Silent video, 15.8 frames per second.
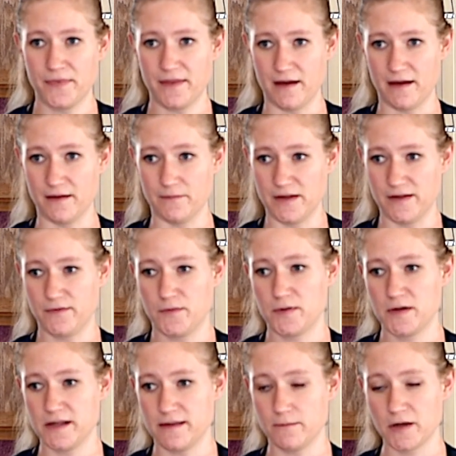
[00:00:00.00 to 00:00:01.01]
If you put
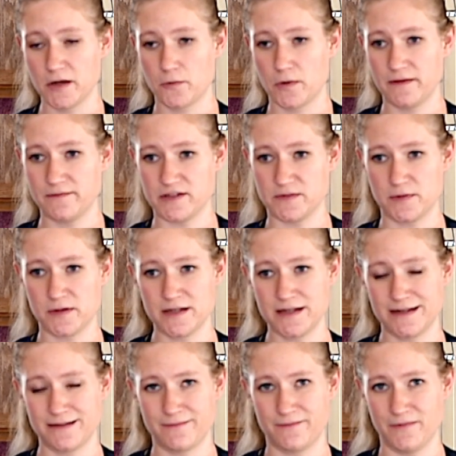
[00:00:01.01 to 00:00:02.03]
it in the microwave, just put it
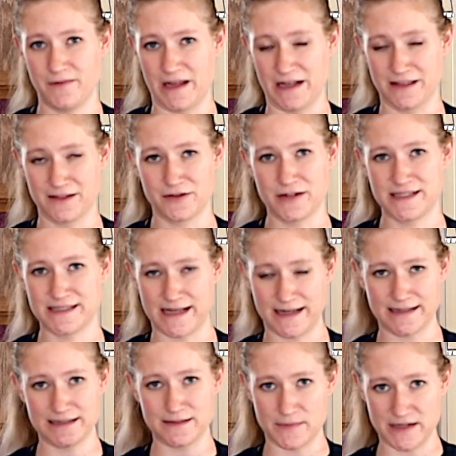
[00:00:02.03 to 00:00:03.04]
in like 30
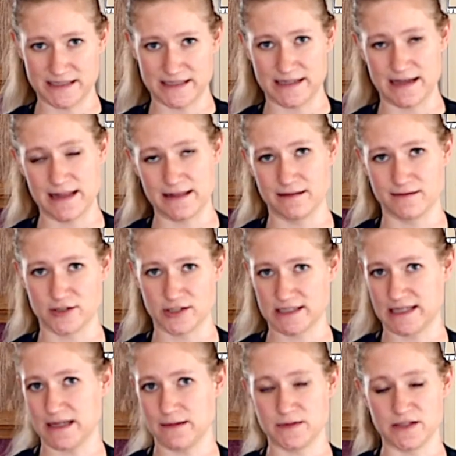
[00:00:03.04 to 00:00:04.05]
seconds, mix it, and just
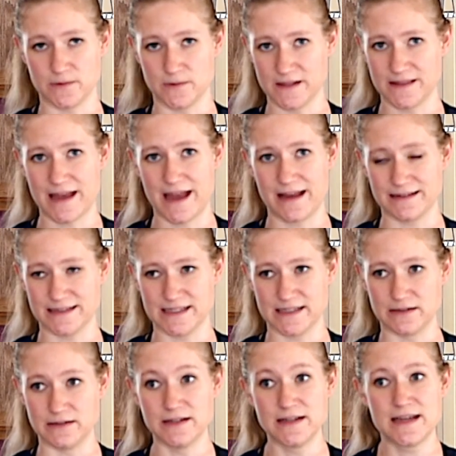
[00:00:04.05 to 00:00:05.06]
keep doing that
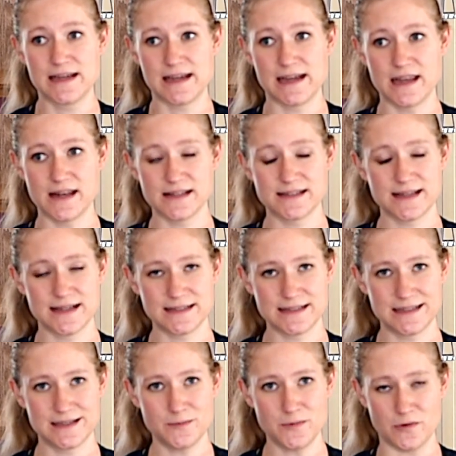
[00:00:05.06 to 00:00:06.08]
until it is nice
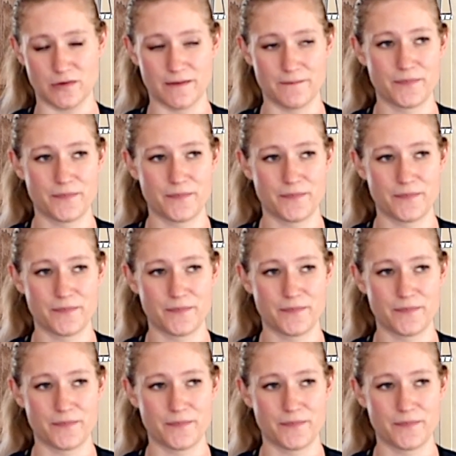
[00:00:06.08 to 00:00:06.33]
and smooth.